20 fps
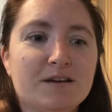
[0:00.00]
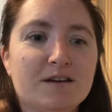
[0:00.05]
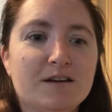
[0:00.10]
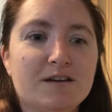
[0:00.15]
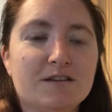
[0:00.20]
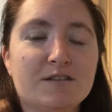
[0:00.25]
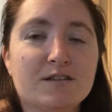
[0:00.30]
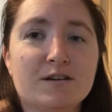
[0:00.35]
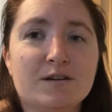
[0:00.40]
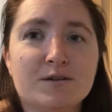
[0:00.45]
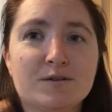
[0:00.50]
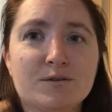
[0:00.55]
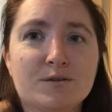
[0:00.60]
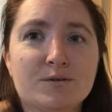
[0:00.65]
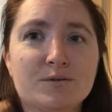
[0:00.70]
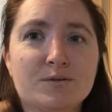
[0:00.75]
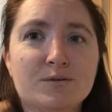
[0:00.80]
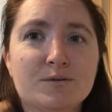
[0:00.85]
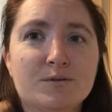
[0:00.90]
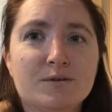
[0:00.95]
the
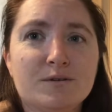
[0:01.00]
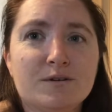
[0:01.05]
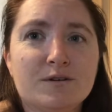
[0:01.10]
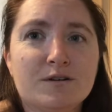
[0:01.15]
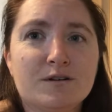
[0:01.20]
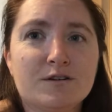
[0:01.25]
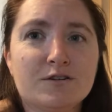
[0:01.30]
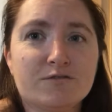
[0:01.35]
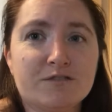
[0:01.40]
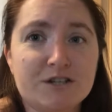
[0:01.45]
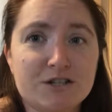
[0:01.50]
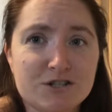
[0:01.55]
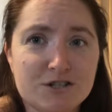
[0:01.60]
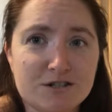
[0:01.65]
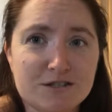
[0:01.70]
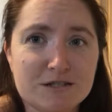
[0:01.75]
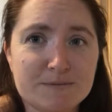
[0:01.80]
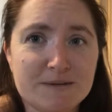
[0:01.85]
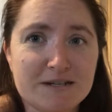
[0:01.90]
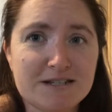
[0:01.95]
local Greenwich
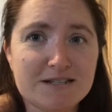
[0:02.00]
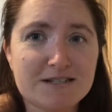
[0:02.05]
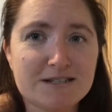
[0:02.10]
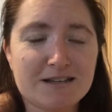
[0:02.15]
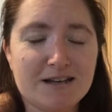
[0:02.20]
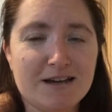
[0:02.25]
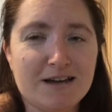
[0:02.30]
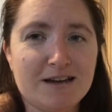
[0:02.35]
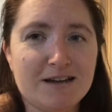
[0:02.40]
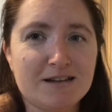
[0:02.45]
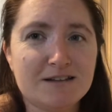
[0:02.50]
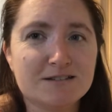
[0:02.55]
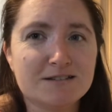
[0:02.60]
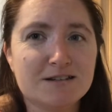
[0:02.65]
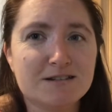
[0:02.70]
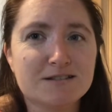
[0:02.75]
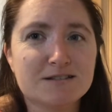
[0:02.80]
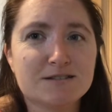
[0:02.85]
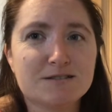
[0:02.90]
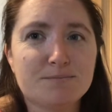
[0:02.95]
Hospice and
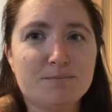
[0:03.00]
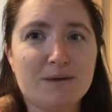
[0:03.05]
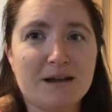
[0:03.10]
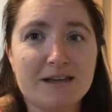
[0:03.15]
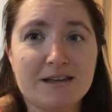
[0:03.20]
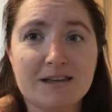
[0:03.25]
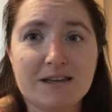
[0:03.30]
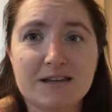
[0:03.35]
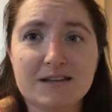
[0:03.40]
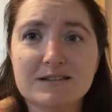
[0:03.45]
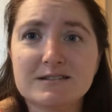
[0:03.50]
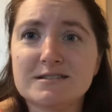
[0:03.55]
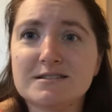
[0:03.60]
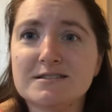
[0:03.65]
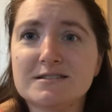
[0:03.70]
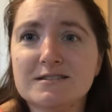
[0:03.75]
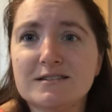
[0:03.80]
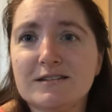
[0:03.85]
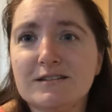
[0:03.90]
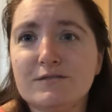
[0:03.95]
does
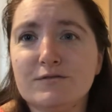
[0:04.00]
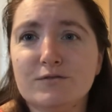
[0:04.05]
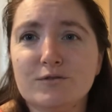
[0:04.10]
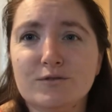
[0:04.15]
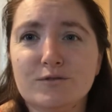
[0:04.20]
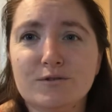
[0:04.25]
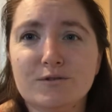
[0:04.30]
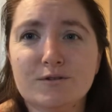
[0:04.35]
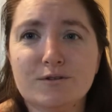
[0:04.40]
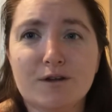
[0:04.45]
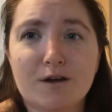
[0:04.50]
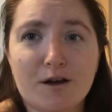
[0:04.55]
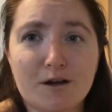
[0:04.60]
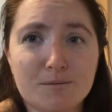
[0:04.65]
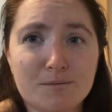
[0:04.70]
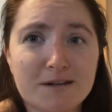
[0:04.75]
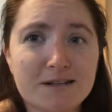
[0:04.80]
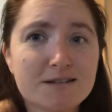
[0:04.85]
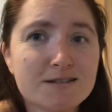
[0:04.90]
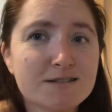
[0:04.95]
blankets for the
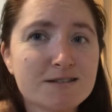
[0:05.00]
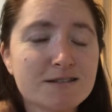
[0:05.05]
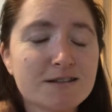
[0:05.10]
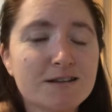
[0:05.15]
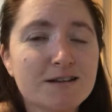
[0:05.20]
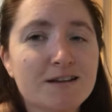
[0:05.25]
homeless.